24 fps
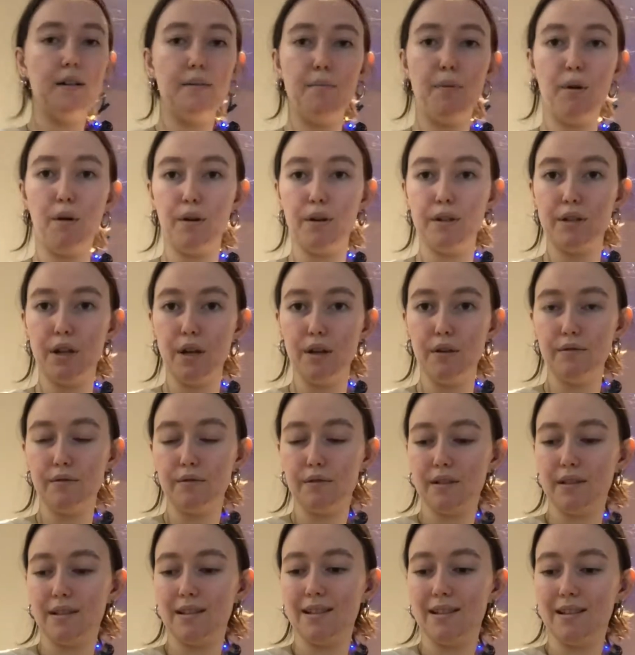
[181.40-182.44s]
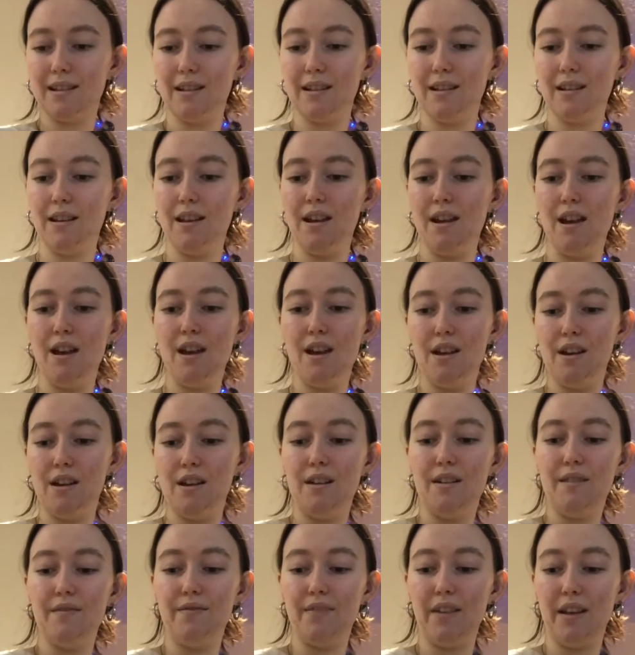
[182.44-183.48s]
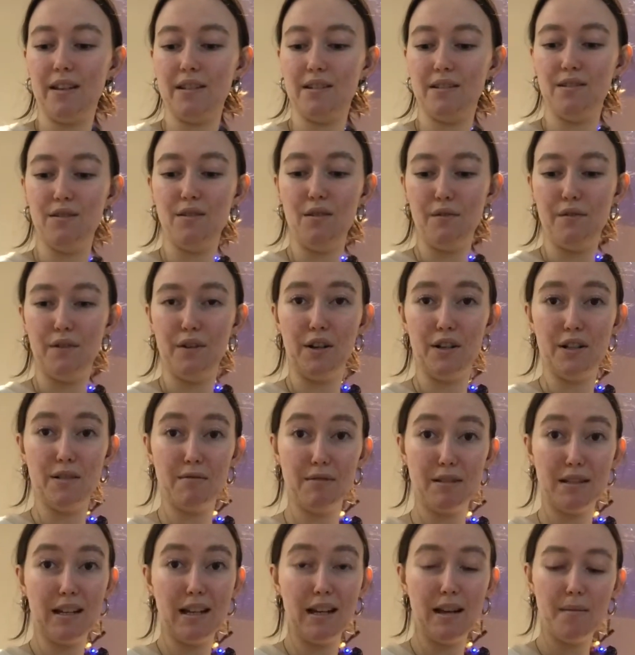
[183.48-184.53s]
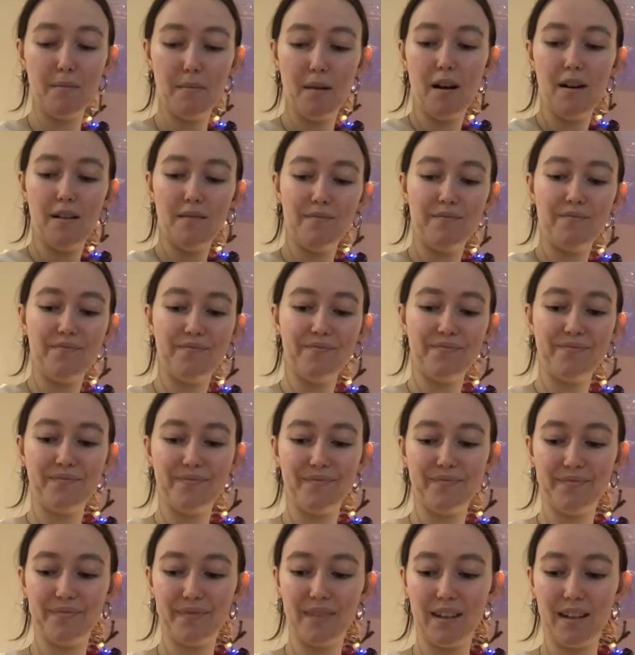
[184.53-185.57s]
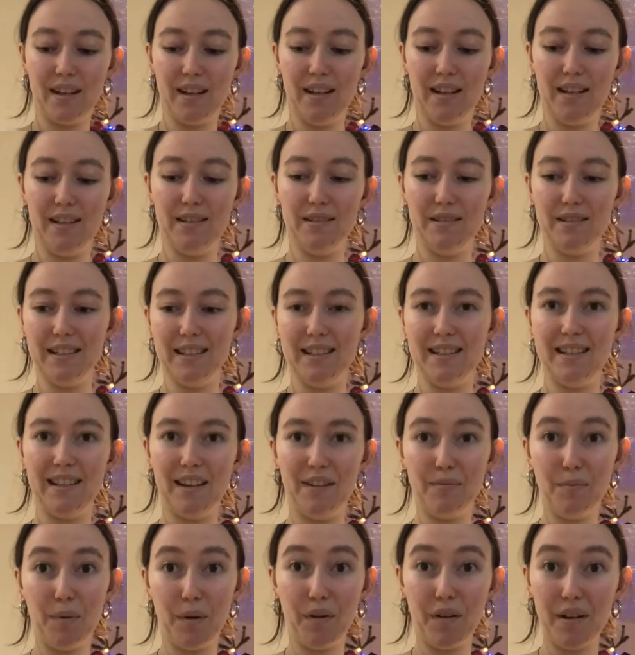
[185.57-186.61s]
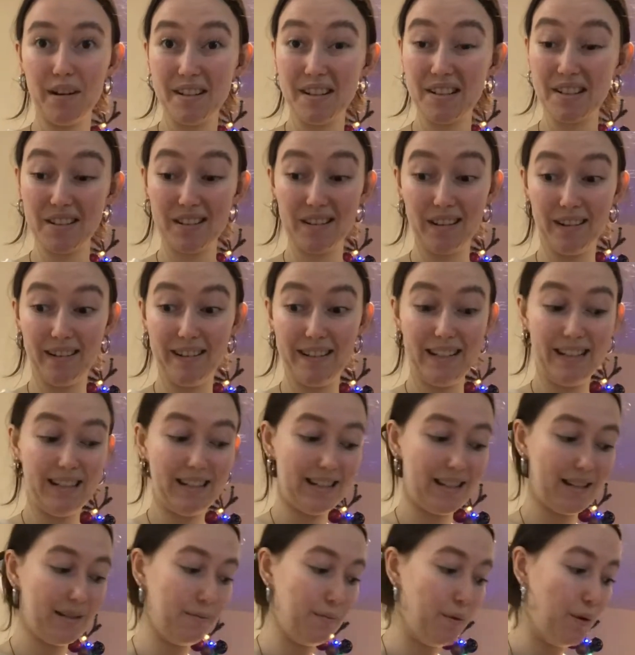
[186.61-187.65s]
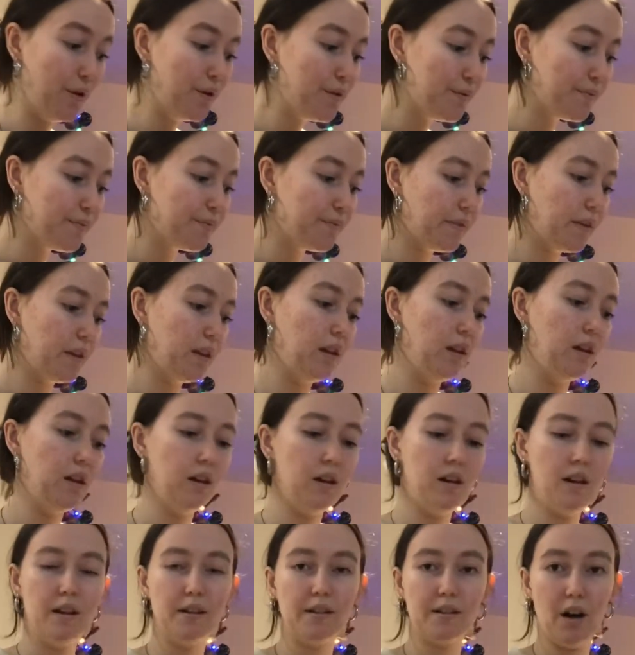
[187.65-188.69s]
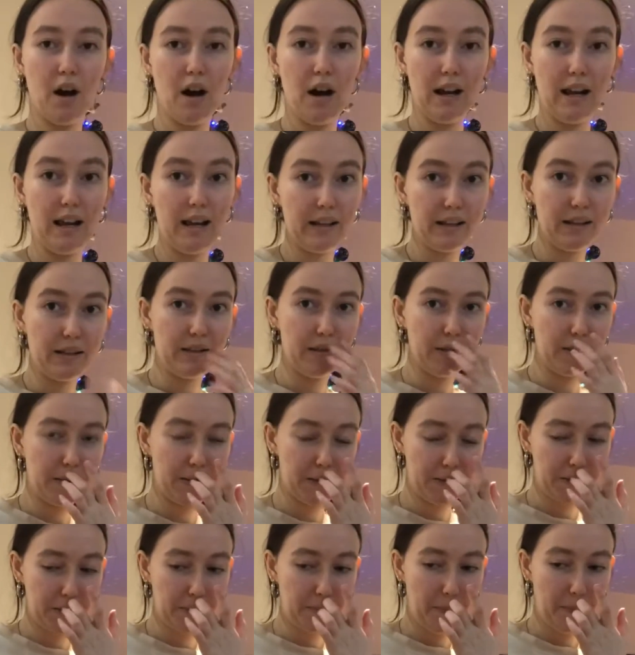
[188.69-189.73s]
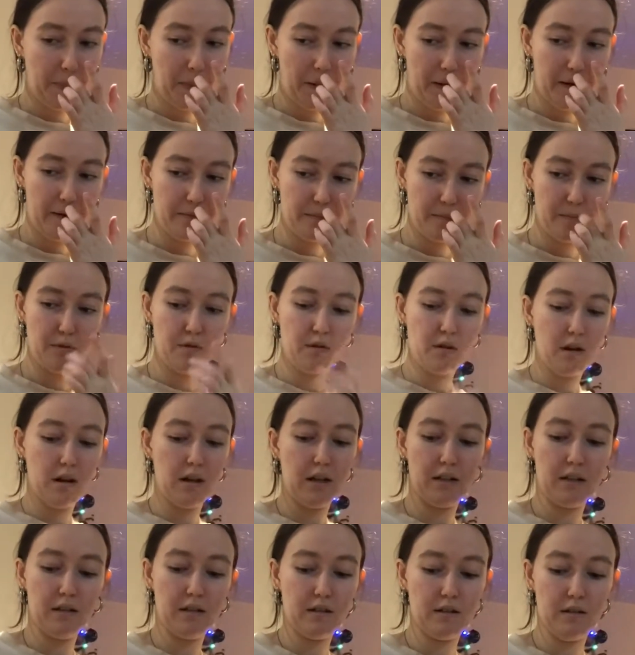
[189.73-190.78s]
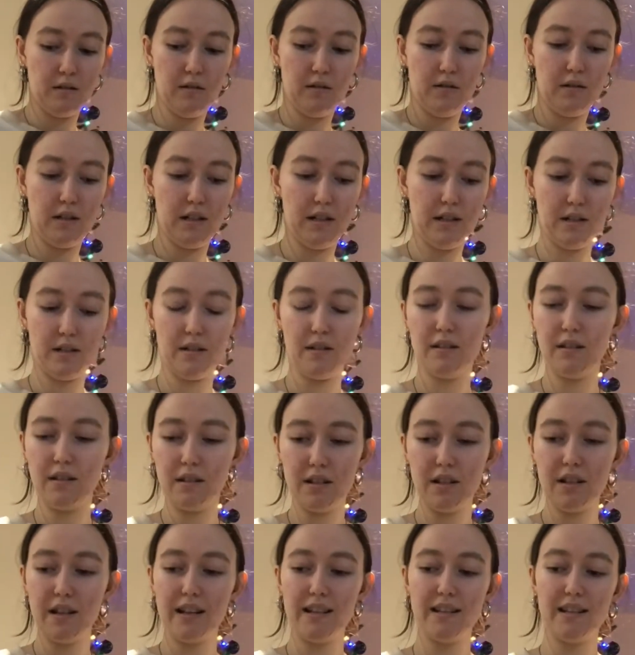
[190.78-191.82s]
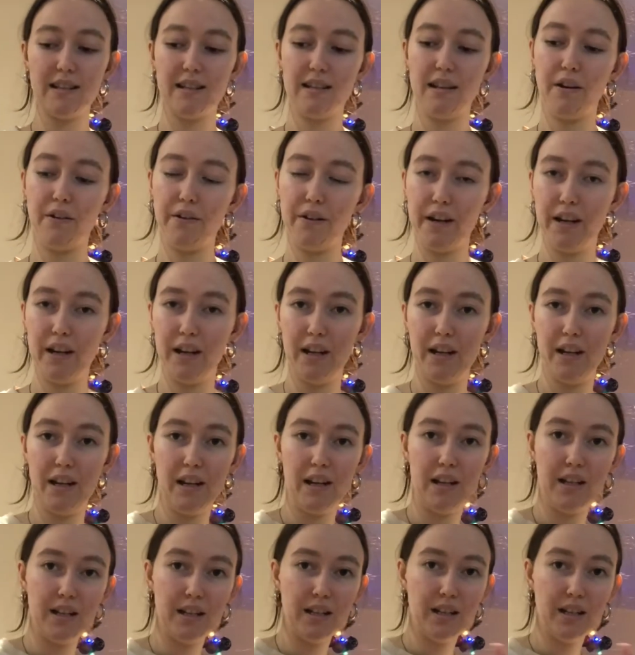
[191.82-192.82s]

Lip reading: Porridge oats, that's not for Christmas dinner, but I always have porridge, so I needed some more. Garlic, because I haven't bought garlic in so long and it's just such a necessary